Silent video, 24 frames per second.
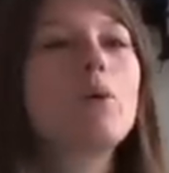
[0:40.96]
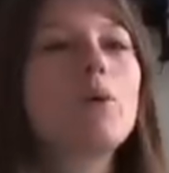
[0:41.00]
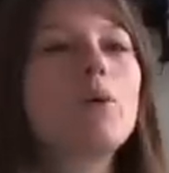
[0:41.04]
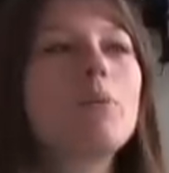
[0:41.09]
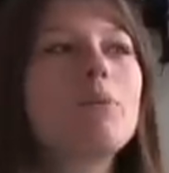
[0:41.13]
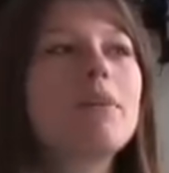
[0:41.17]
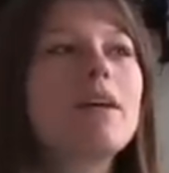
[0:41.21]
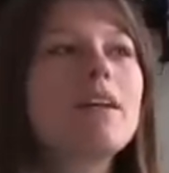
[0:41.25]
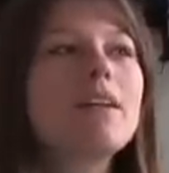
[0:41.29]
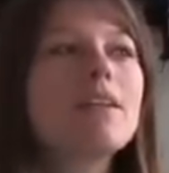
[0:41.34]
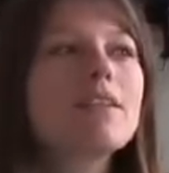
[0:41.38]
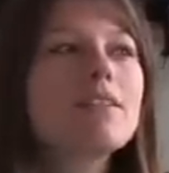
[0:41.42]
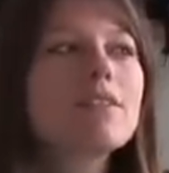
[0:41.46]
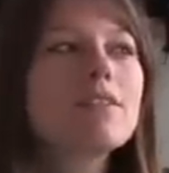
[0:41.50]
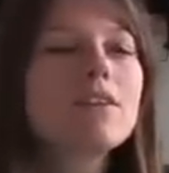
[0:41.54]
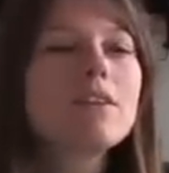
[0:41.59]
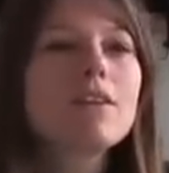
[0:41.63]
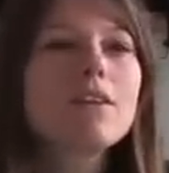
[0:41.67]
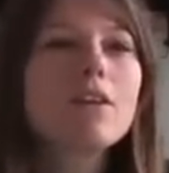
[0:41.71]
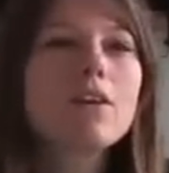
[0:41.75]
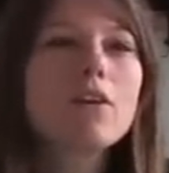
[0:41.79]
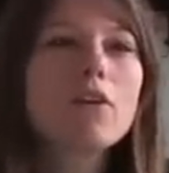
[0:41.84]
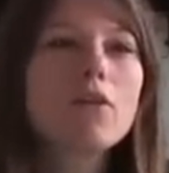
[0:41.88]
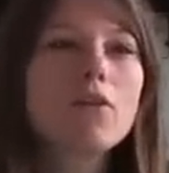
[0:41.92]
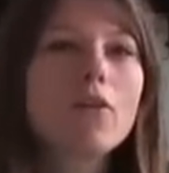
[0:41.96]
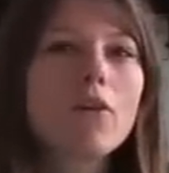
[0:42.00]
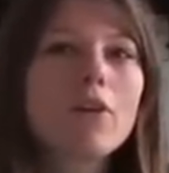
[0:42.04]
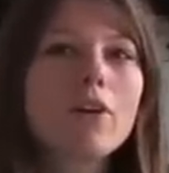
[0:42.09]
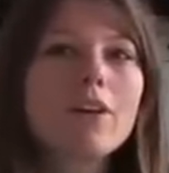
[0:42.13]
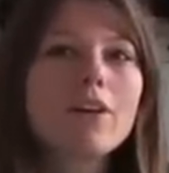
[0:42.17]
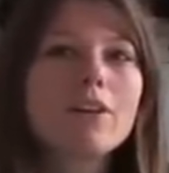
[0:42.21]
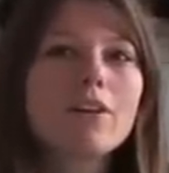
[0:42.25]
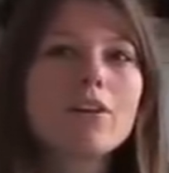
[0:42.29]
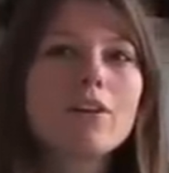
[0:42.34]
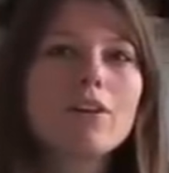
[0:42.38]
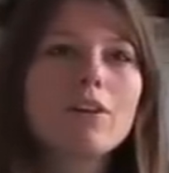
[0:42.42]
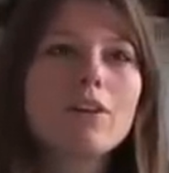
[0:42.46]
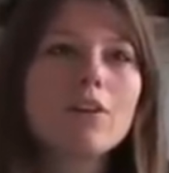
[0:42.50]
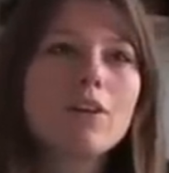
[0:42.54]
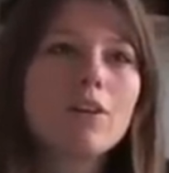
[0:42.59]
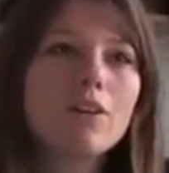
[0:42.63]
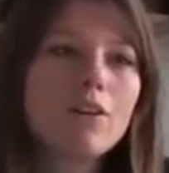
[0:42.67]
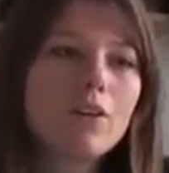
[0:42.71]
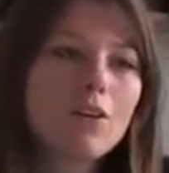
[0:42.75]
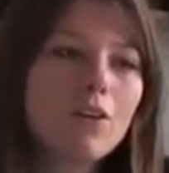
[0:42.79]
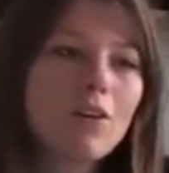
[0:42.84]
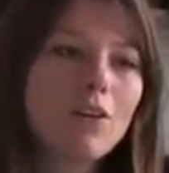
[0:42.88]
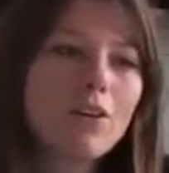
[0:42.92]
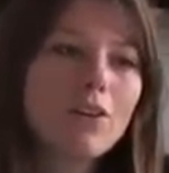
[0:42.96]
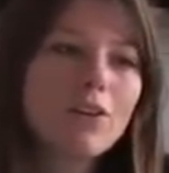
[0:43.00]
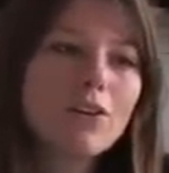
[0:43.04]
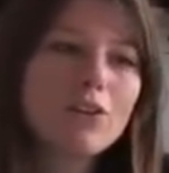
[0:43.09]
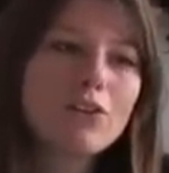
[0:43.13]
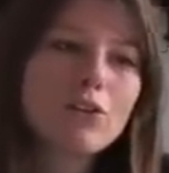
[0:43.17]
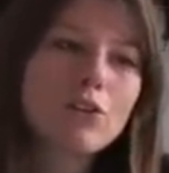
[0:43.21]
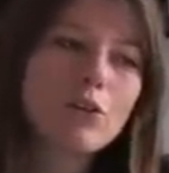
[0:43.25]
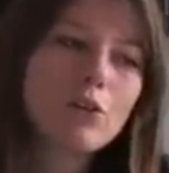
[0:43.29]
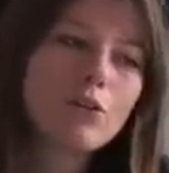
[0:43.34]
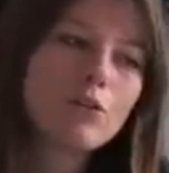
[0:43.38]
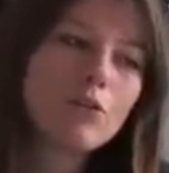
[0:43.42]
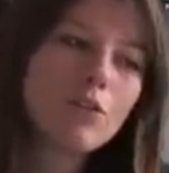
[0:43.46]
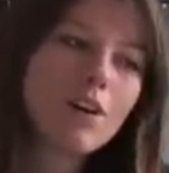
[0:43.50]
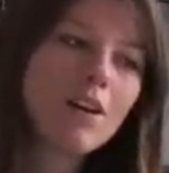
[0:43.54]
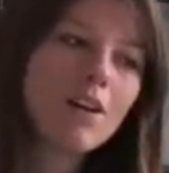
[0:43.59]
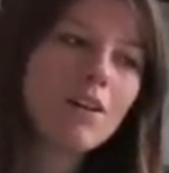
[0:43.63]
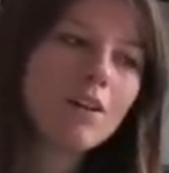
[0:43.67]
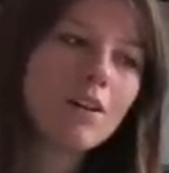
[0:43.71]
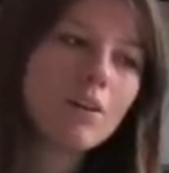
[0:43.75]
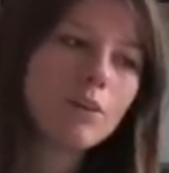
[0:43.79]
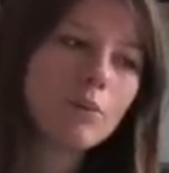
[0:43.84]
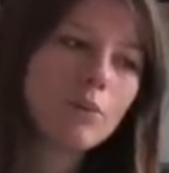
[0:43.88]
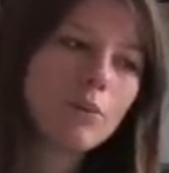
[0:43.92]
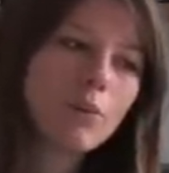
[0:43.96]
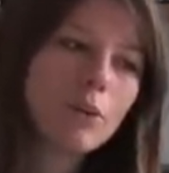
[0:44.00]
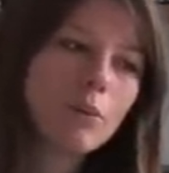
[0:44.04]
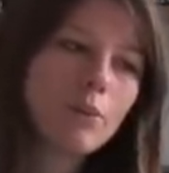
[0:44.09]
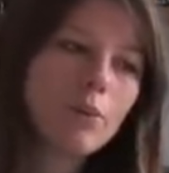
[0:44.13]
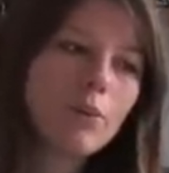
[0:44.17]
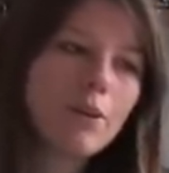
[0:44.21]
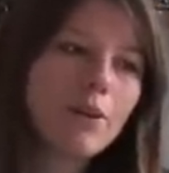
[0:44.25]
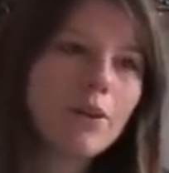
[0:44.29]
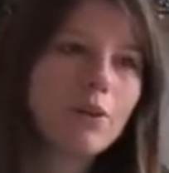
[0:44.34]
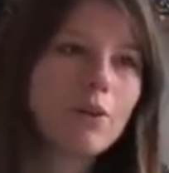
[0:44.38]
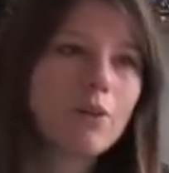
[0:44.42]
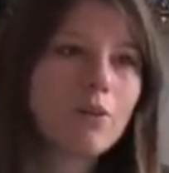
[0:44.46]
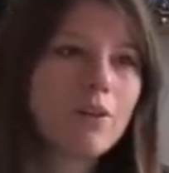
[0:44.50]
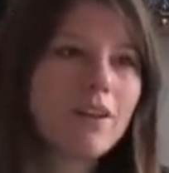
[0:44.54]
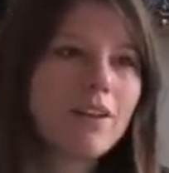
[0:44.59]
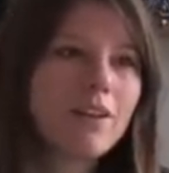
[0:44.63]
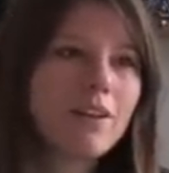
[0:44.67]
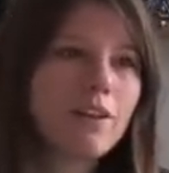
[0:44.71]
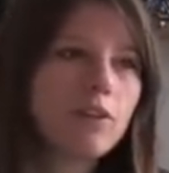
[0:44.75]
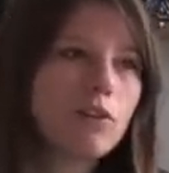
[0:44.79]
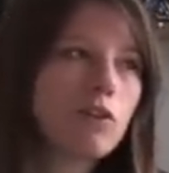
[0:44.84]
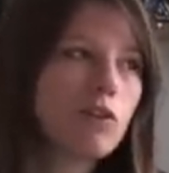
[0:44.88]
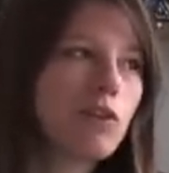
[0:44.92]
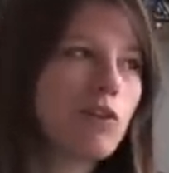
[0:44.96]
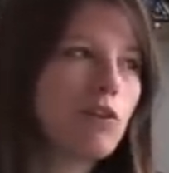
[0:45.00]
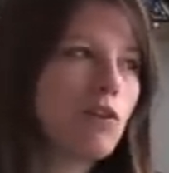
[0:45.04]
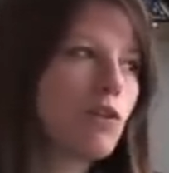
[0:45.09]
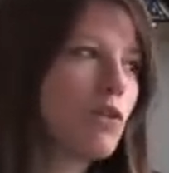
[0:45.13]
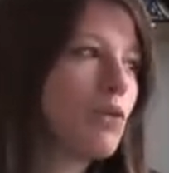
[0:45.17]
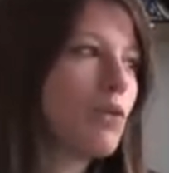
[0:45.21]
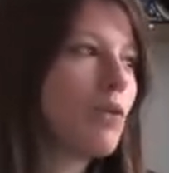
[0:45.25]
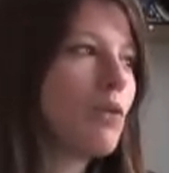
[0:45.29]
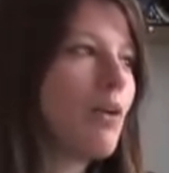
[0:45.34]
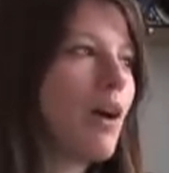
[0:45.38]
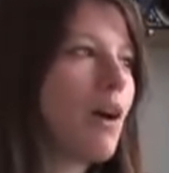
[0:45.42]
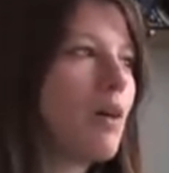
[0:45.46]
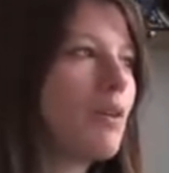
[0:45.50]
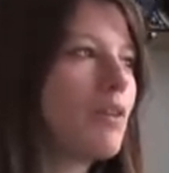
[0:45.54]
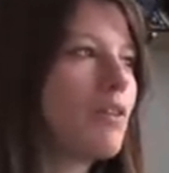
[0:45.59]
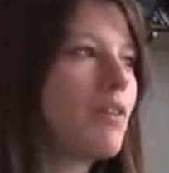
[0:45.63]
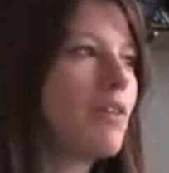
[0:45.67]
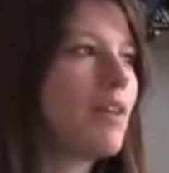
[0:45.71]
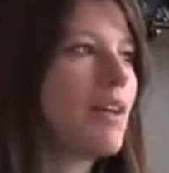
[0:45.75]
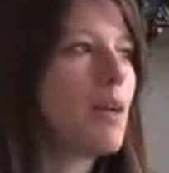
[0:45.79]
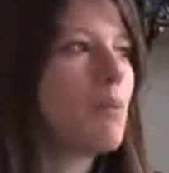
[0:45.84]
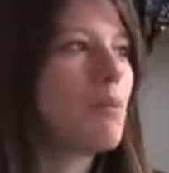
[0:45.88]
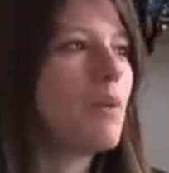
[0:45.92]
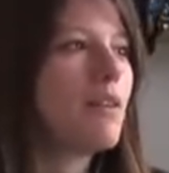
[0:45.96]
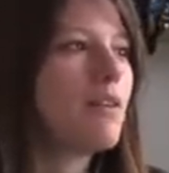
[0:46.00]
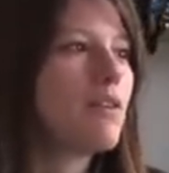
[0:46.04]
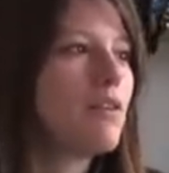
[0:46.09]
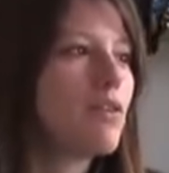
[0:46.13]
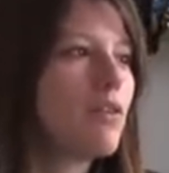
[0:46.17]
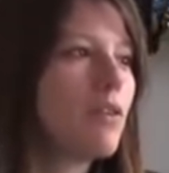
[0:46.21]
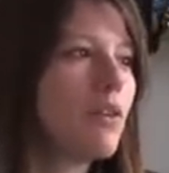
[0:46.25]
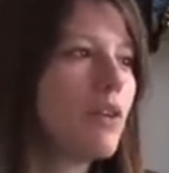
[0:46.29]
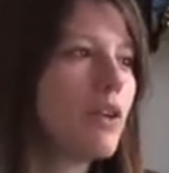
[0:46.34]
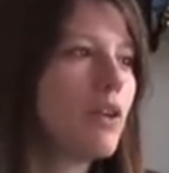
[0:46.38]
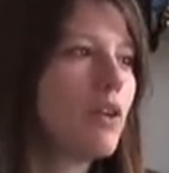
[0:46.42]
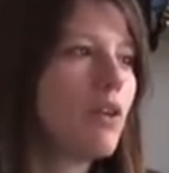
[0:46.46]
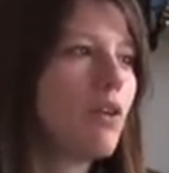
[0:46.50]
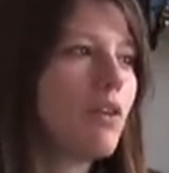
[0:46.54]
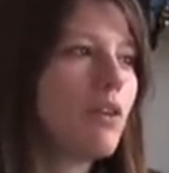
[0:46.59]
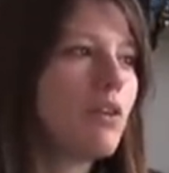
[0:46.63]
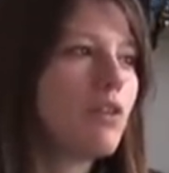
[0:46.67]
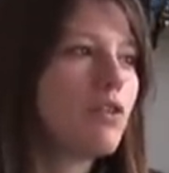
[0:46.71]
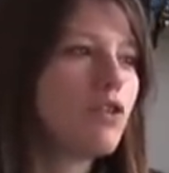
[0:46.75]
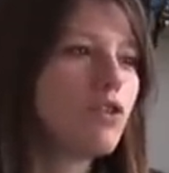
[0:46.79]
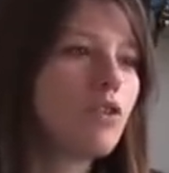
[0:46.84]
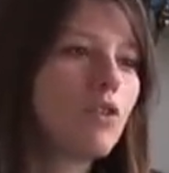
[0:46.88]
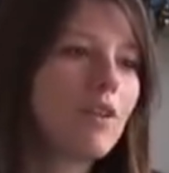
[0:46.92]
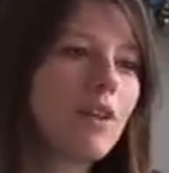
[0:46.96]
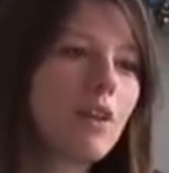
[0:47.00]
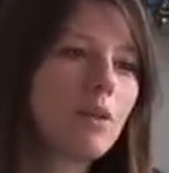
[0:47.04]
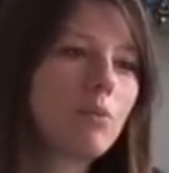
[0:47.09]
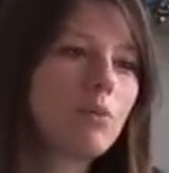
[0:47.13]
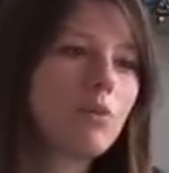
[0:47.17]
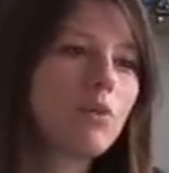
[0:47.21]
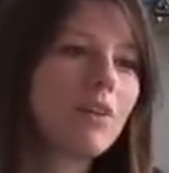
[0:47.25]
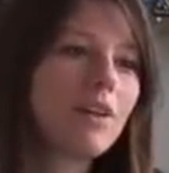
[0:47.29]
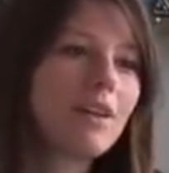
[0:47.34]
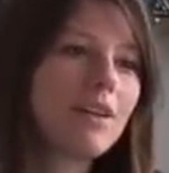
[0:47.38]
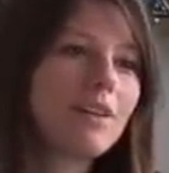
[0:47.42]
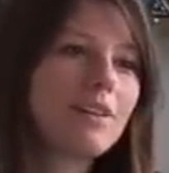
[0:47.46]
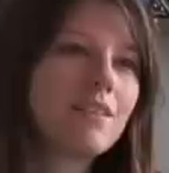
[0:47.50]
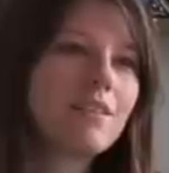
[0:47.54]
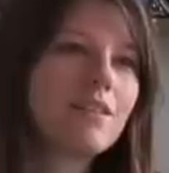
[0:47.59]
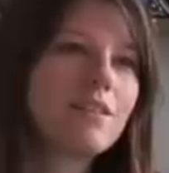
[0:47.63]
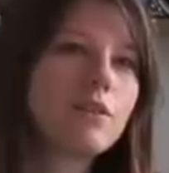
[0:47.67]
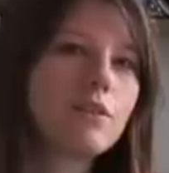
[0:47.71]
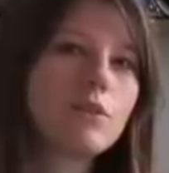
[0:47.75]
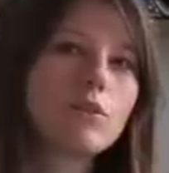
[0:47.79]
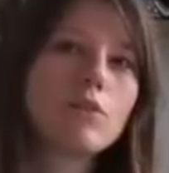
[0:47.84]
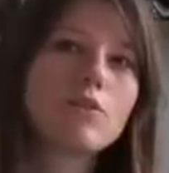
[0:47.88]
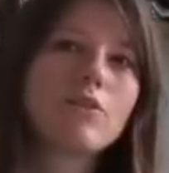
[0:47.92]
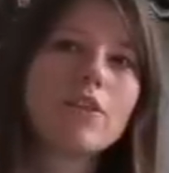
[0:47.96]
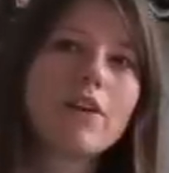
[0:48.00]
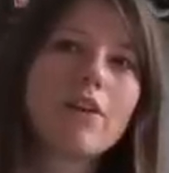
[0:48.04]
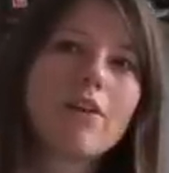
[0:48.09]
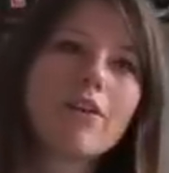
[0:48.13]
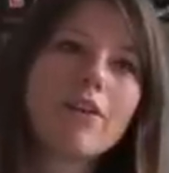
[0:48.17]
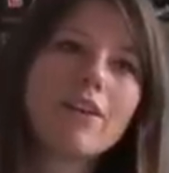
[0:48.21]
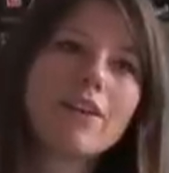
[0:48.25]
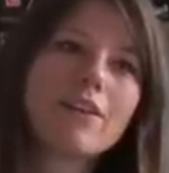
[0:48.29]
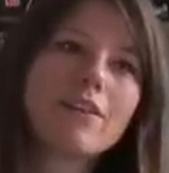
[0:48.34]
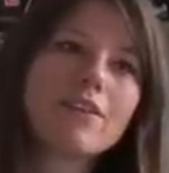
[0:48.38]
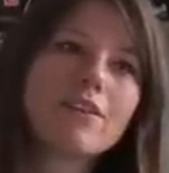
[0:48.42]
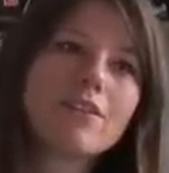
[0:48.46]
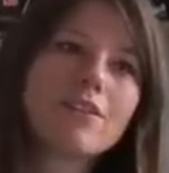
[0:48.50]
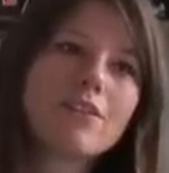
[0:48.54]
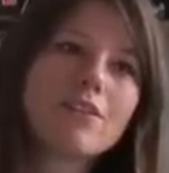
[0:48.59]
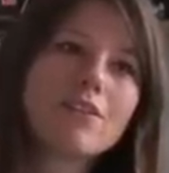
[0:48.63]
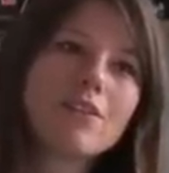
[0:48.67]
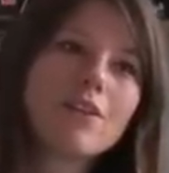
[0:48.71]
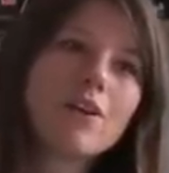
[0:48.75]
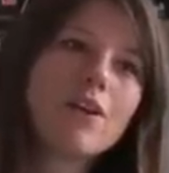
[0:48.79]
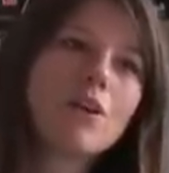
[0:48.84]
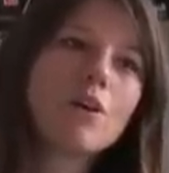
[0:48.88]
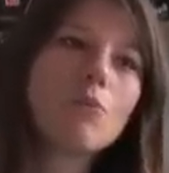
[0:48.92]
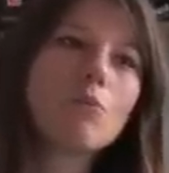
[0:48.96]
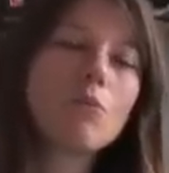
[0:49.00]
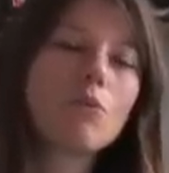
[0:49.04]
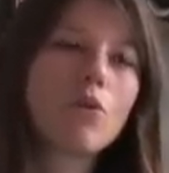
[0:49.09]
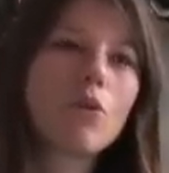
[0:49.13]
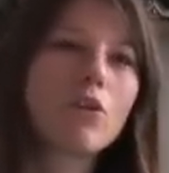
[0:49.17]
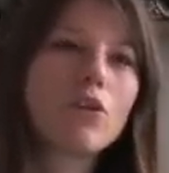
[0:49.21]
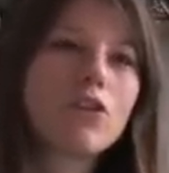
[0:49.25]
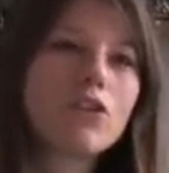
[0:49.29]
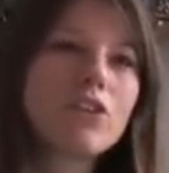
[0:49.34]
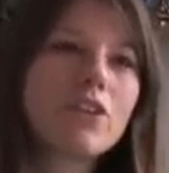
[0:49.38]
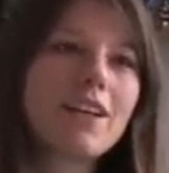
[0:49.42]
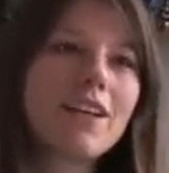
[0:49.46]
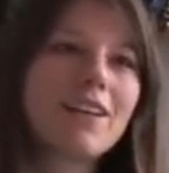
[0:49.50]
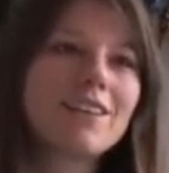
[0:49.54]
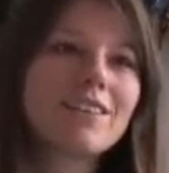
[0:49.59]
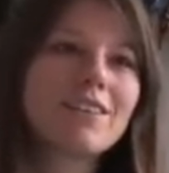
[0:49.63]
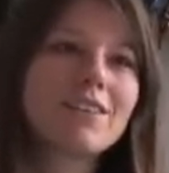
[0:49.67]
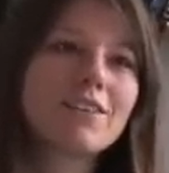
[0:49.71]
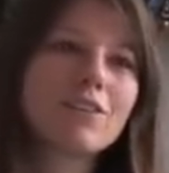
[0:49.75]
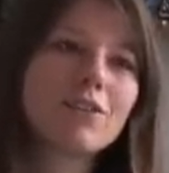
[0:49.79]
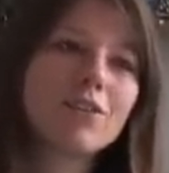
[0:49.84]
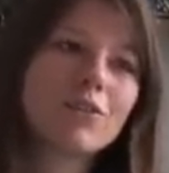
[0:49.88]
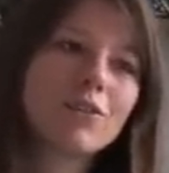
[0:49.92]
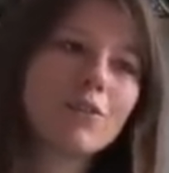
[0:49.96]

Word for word: We met at the Royal College of Art, where we already throughout the time at the Royal College collaborated on various projects.